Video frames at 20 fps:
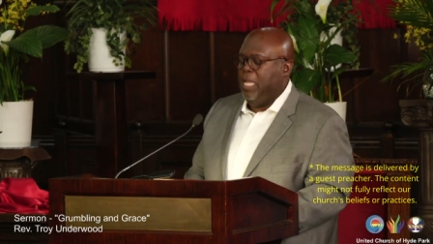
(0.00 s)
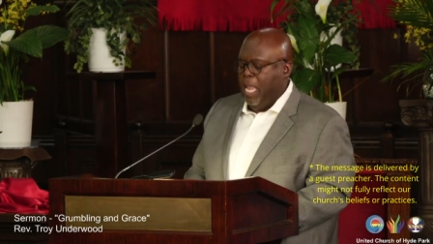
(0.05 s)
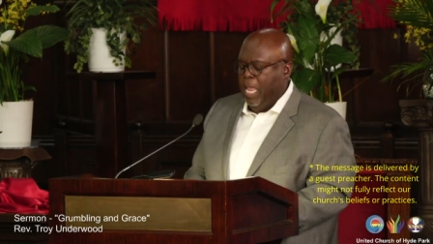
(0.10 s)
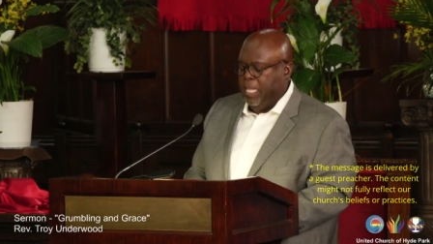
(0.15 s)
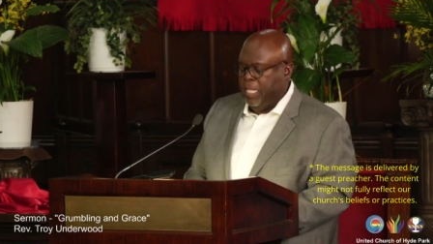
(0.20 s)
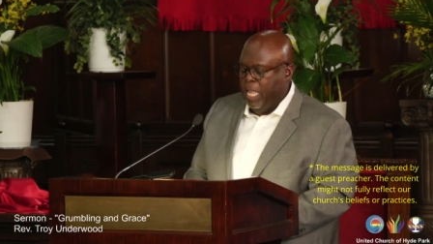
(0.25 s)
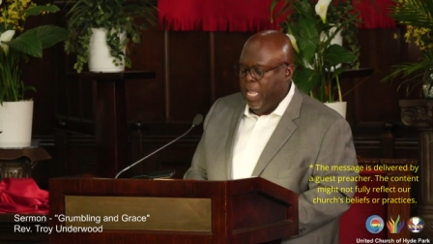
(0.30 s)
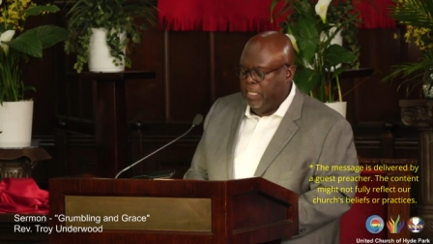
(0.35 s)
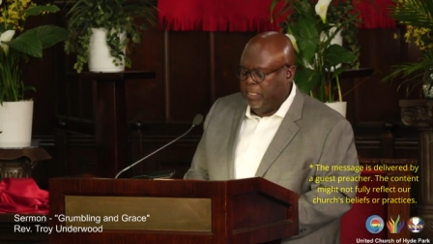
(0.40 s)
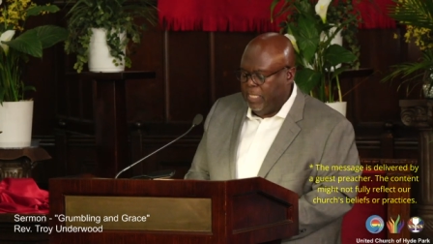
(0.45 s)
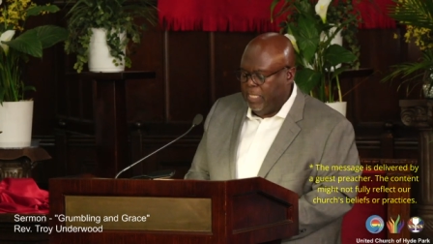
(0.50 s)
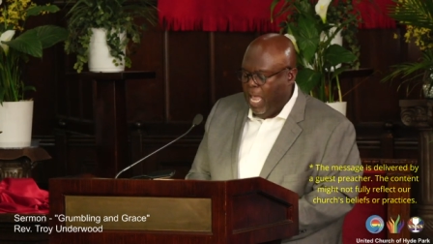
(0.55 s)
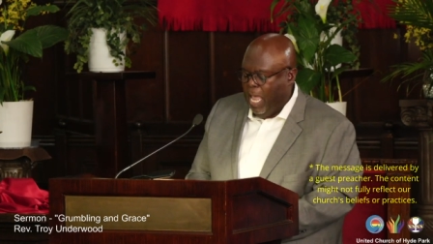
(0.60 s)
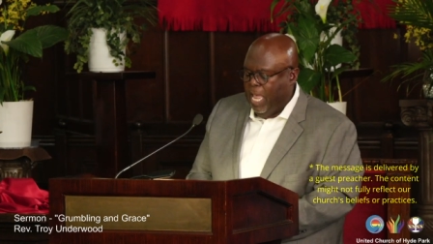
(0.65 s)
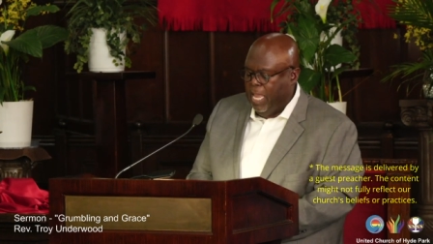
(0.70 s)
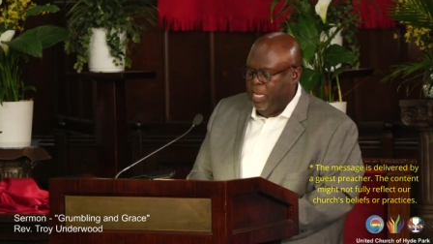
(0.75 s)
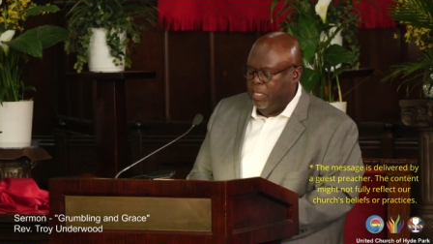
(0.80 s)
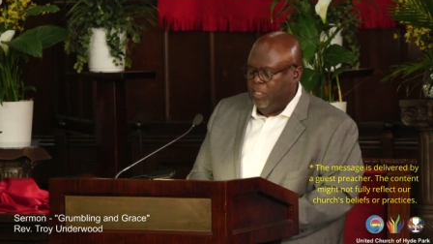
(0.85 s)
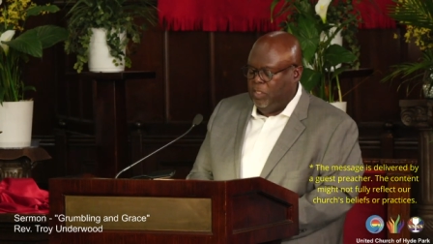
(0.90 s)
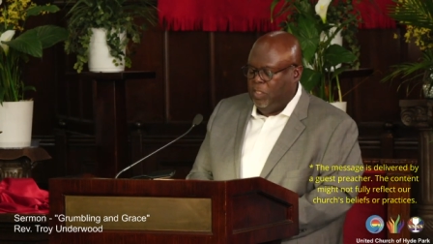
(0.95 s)
and
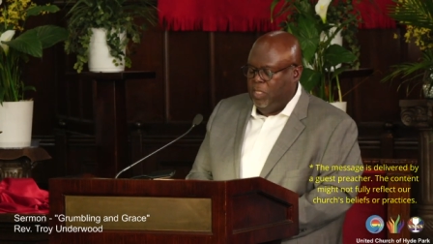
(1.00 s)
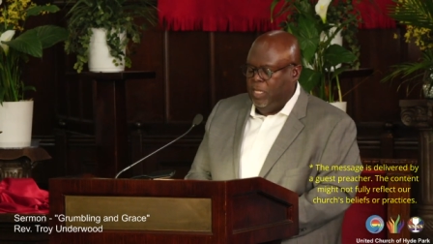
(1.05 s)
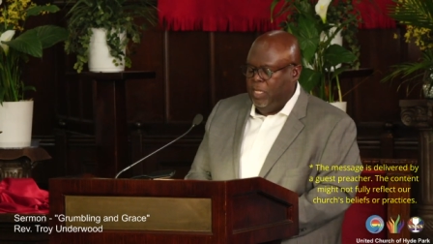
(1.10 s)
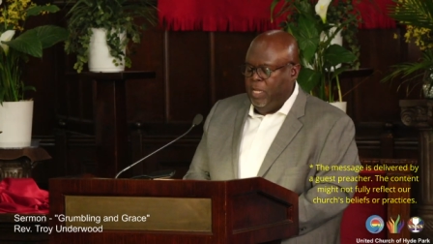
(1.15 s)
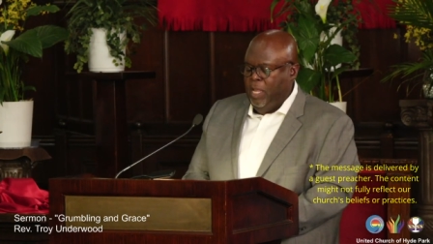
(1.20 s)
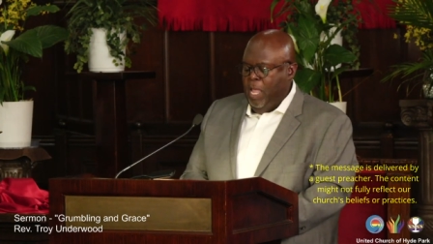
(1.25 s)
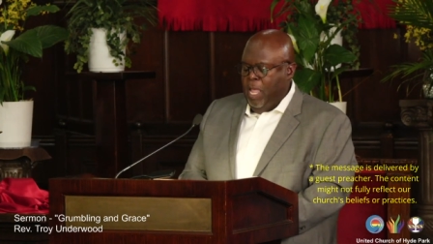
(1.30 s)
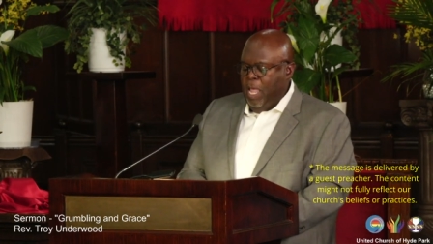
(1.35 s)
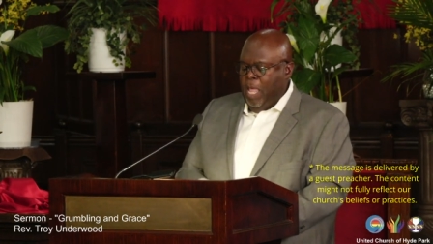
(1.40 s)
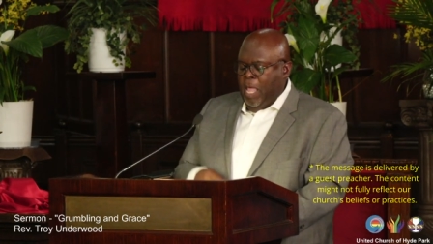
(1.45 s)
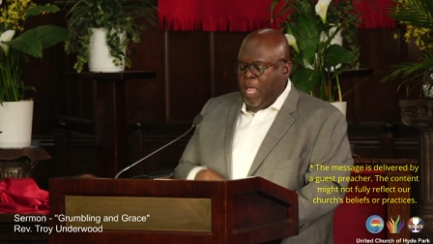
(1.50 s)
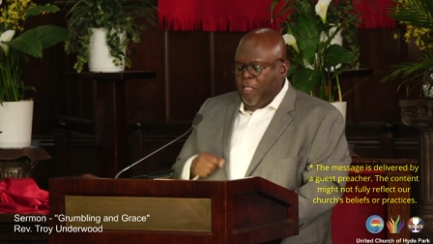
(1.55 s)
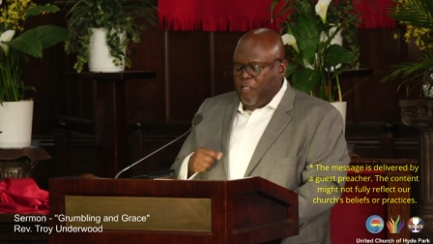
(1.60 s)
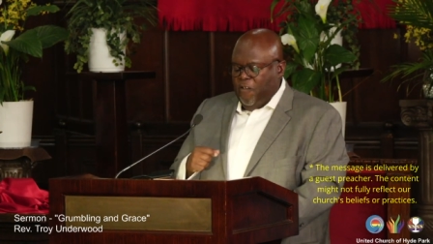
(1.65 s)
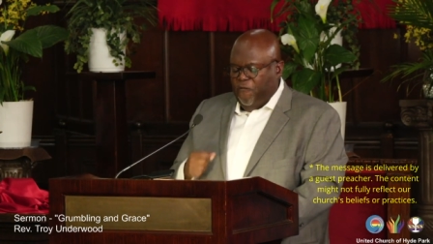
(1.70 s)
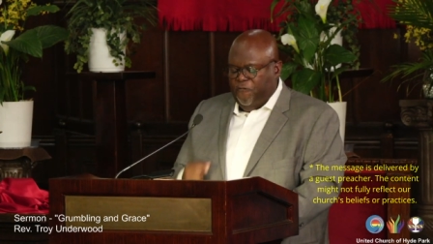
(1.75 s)
anxiety. The